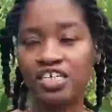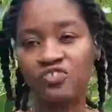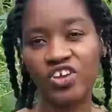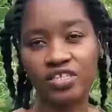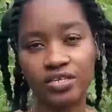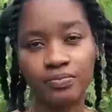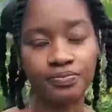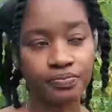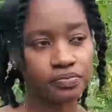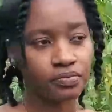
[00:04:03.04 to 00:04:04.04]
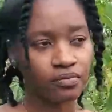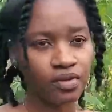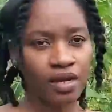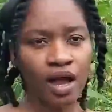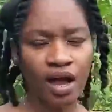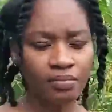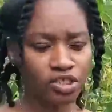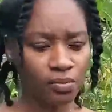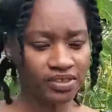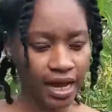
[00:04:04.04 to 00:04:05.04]
fit,
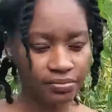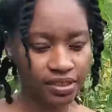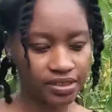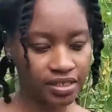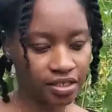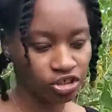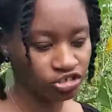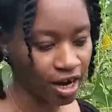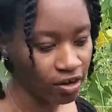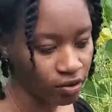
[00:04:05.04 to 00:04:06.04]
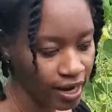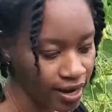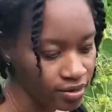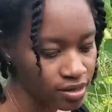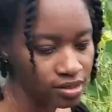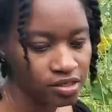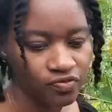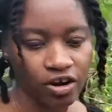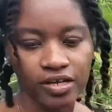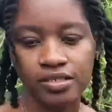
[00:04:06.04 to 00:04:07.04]
sometimes the seeds dry out like these. For
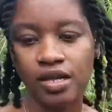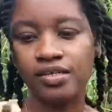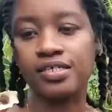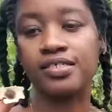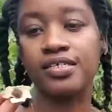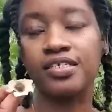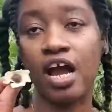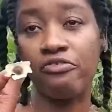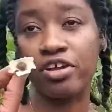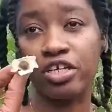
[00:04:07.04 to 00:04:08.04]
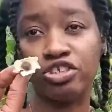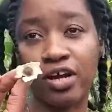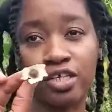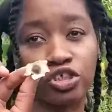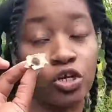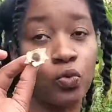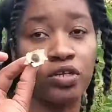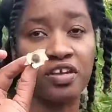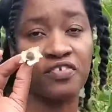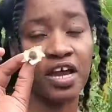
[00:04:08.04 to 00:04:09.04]
instance, the seeds are really dry, so you wouldn't
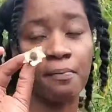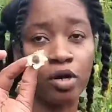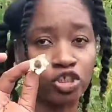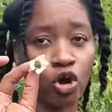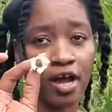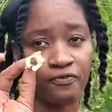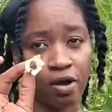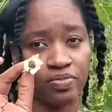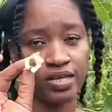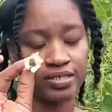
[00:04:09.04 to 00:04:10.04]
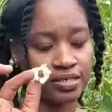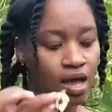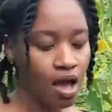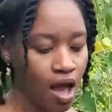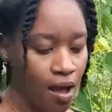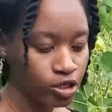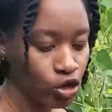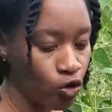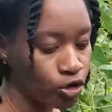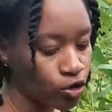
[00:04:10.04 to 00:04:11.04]
even get much oil from this.
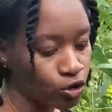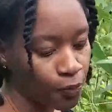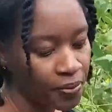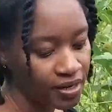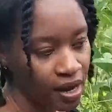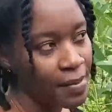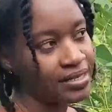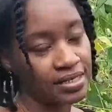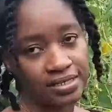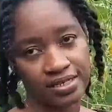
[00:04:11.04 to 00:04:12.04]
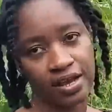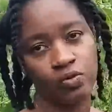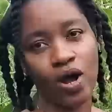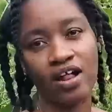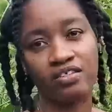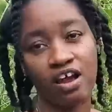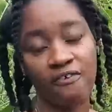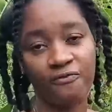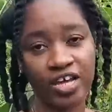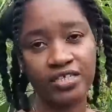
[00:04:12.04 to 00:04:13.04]
So you pick them, as he said, while they are
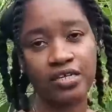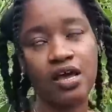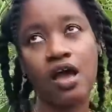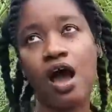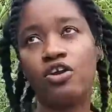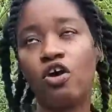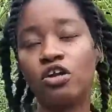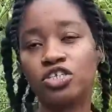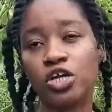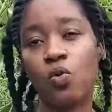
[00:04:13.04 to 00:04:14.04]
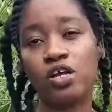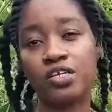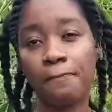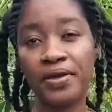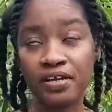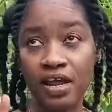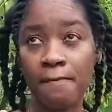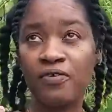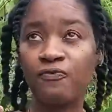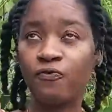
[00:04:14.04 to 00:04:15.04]
fit, and also you want to pick them
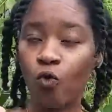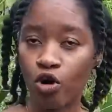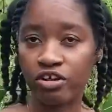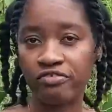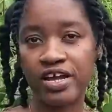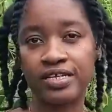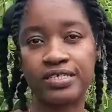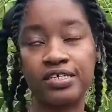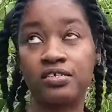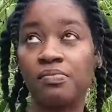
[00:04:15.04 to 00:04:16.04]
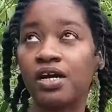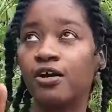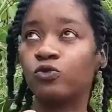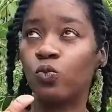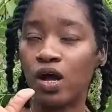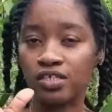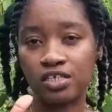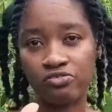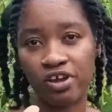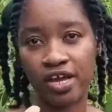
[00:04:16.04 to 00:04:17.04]
before the rainy season, because once the
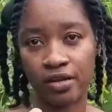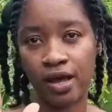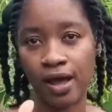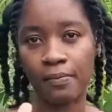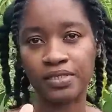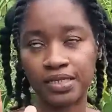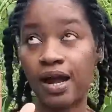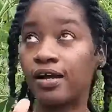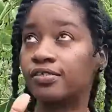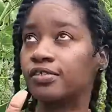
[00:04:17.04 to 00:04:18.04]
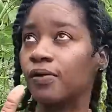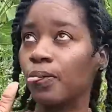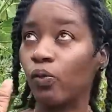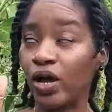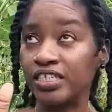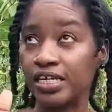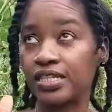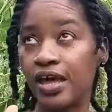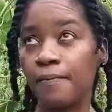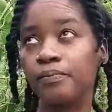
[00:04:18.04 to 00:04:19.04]
rain starts wetting
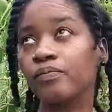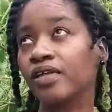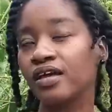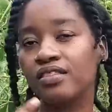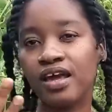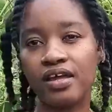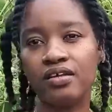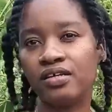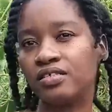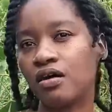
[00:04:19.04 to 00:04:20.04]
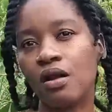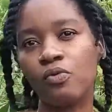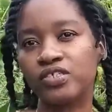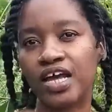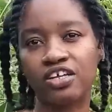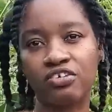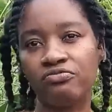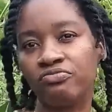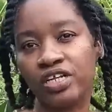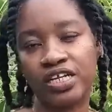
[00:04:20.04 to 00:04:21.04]
them, then it's almost like you
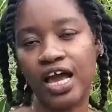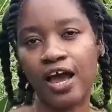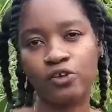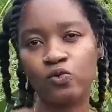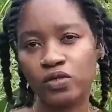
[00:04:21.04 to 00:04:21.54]
really can't use